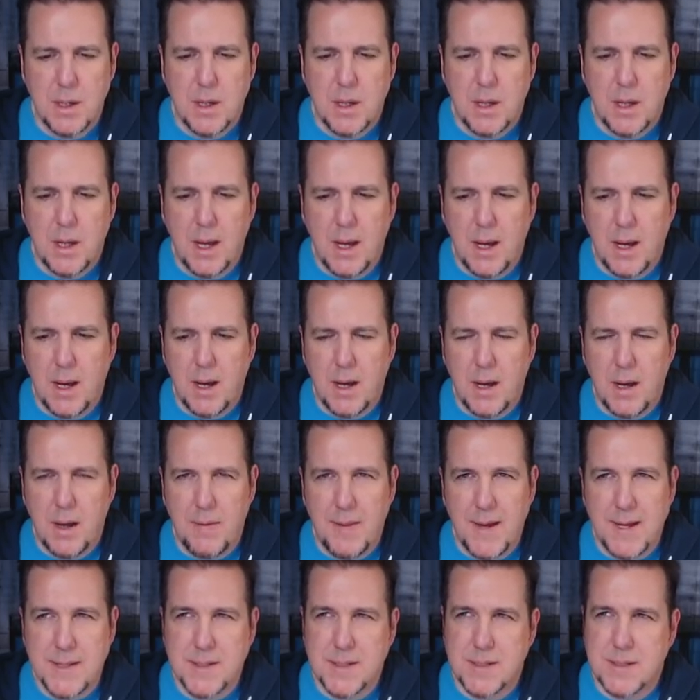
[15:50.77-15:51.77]
Uh,
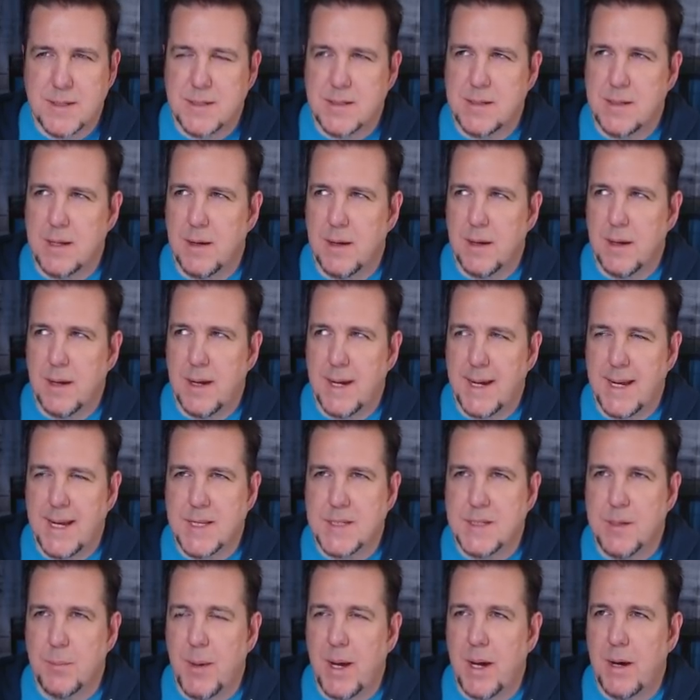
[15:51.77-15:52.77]
that's, uh, I
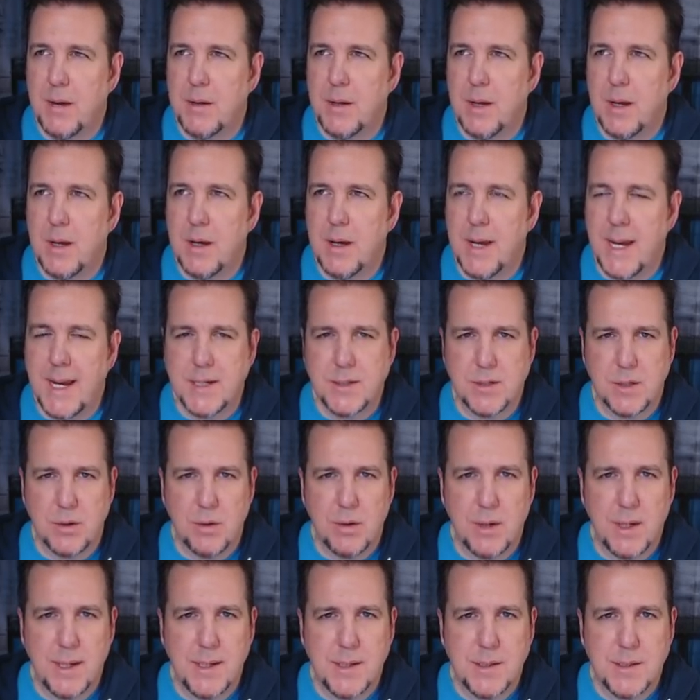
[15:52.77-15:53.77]
guess, about uh, eight
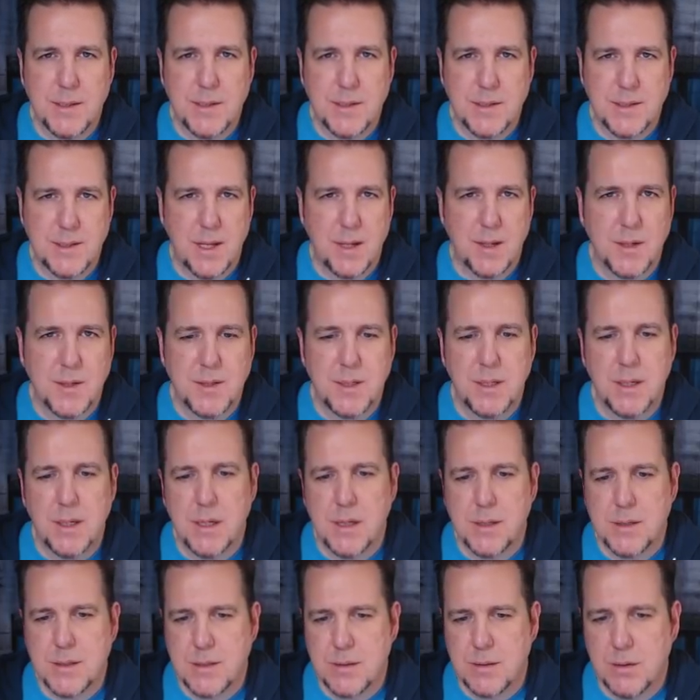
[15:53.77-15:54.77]
degrees
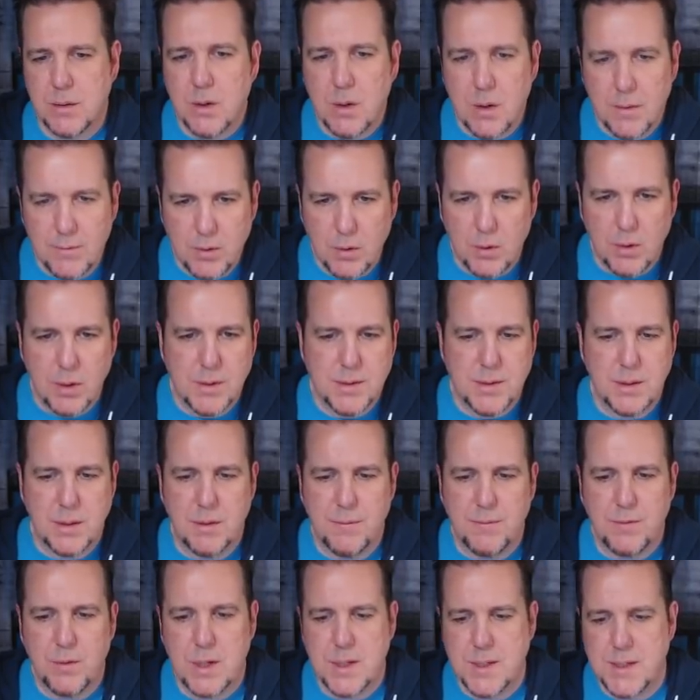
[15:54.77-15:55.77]
Celsius, or of course, you
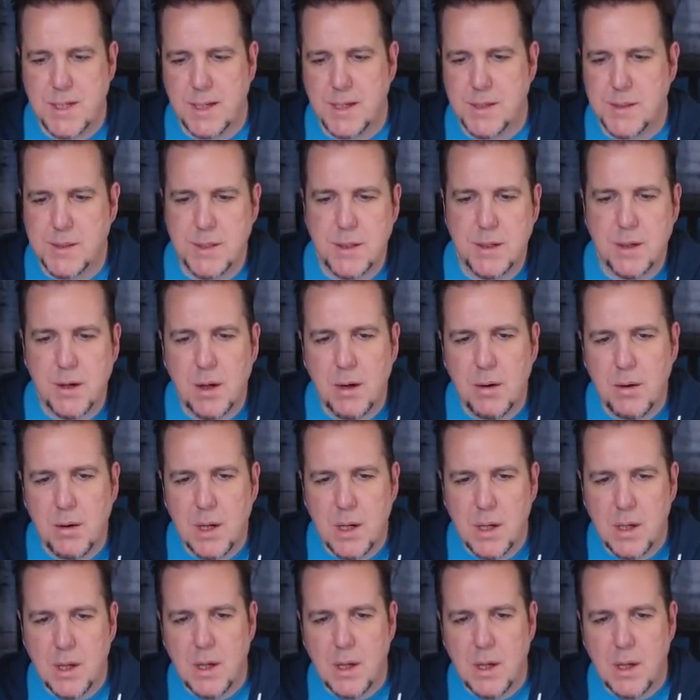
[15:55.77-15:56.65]
know, freezing at zero.